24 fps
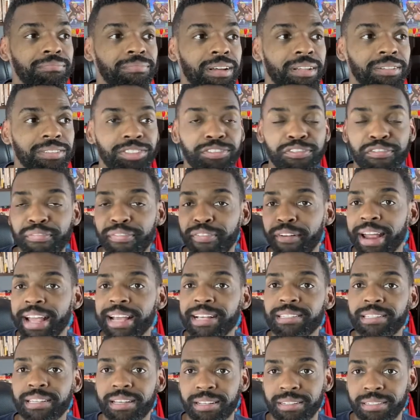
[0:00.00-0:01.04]

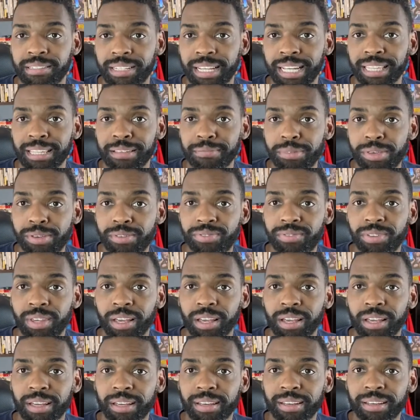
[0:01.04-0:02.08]
phrases in the
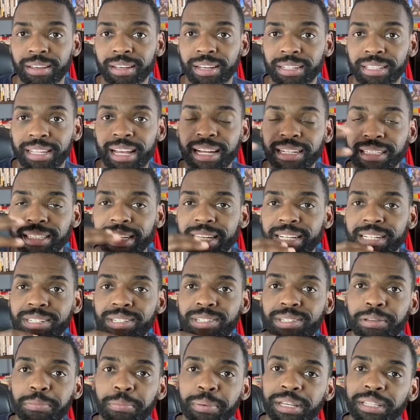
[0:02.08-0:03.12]
music. And that
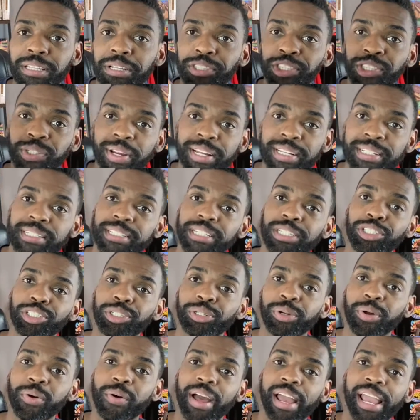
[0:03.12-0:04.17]
tends to be the
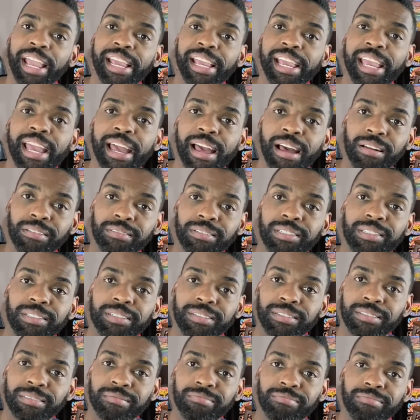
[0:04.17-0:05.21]
transitional eight count.
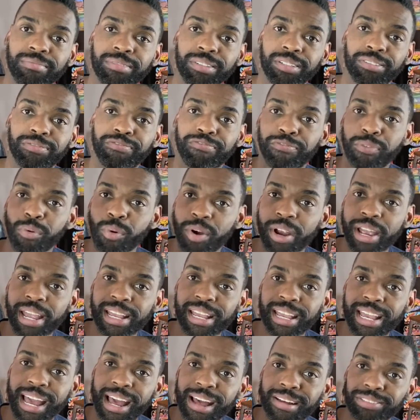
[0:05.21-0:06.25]
The four eight
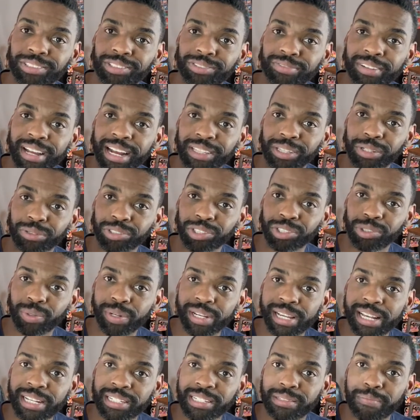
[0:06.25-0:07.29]
counts, you've got those
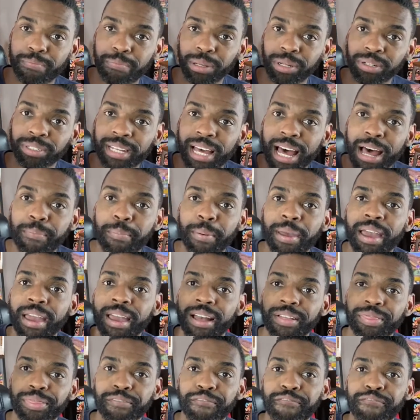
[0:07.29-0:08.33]
three as the buildup.
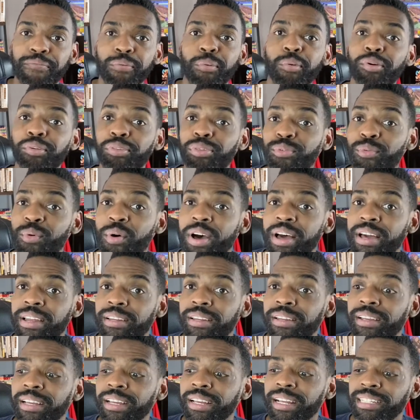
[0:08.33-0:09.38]
The fourth
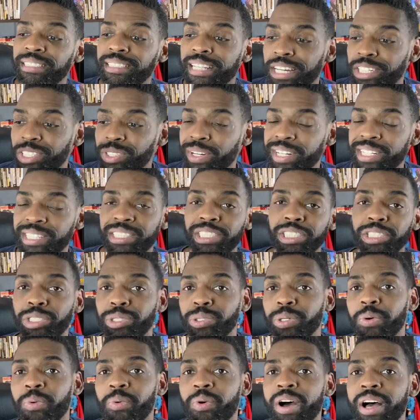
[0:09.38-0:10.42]
one is that
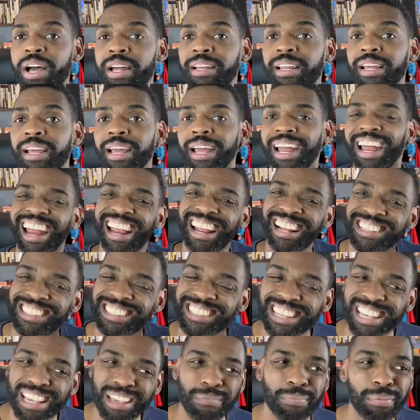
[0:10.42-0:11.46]
transitional one. And
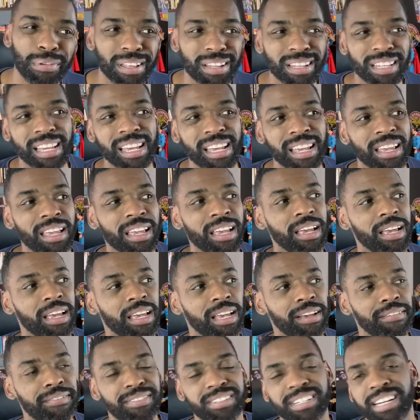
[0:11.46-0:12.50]
typically,
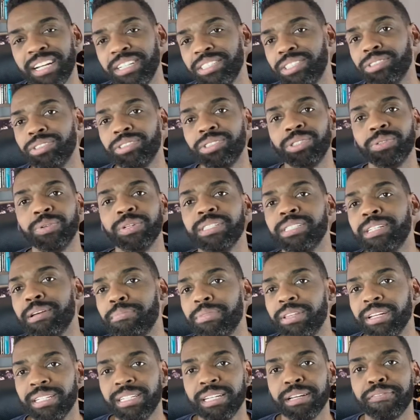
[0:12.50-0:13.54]
if a dancer is doing
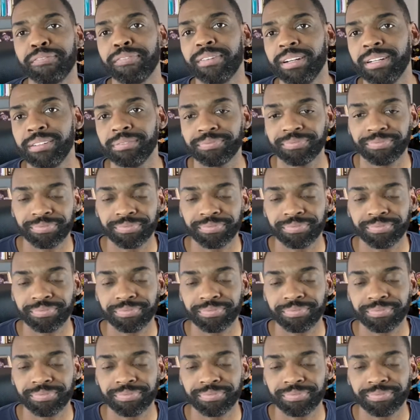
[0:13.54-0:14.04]
something different,